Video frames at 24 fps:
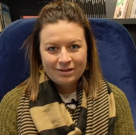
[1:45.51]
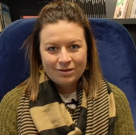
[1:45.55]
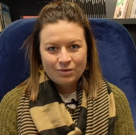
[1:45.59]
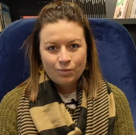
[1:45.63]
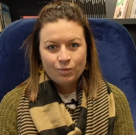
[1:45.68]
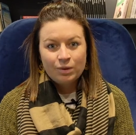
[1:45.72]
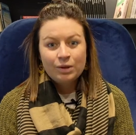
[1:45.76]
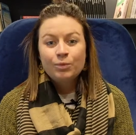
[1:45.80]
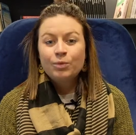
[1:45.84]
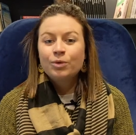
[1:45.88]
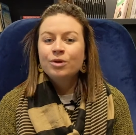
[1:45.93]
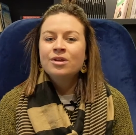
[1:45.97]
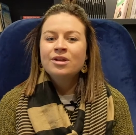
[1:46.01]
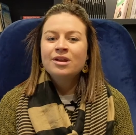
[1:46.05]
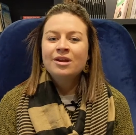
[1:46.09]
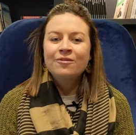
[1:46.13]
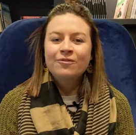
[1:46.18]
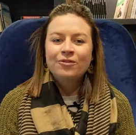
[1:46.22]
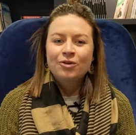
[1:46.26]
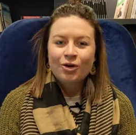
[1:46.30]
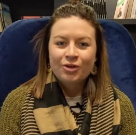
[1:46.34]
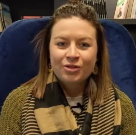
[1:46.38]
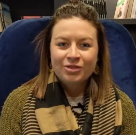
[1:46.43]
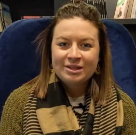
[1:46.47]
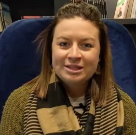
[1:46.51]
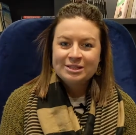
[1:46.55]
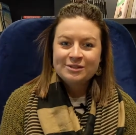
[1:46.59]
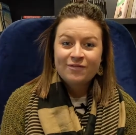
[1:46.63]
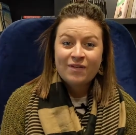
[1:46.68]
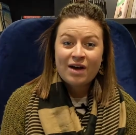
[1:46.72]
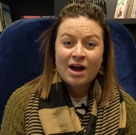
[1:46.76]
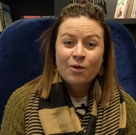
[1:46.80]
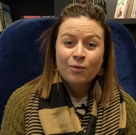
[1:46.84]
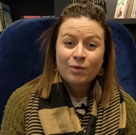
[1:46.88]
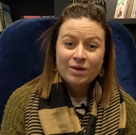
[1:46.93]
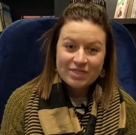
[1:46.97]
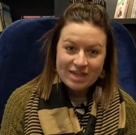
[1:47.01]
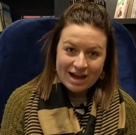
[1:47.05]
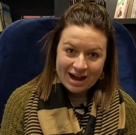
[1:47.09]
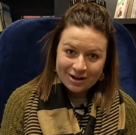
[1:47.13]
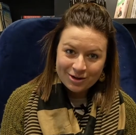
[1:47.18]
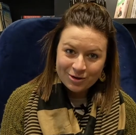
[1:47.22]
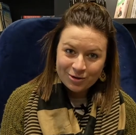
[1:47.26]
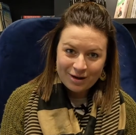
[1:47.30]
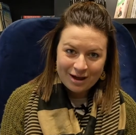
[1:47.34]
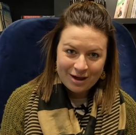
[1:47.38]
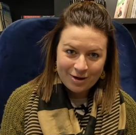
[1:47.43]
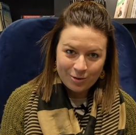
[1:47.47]
We wouldn't have gotten this far without
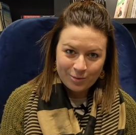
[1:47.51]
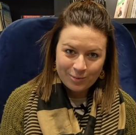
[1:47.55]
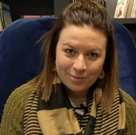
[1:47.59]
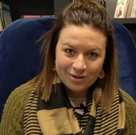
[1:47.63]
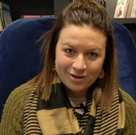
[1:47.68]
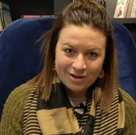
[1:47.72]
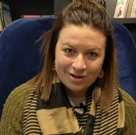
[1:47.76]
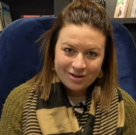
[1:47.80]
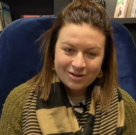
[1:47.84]
your help,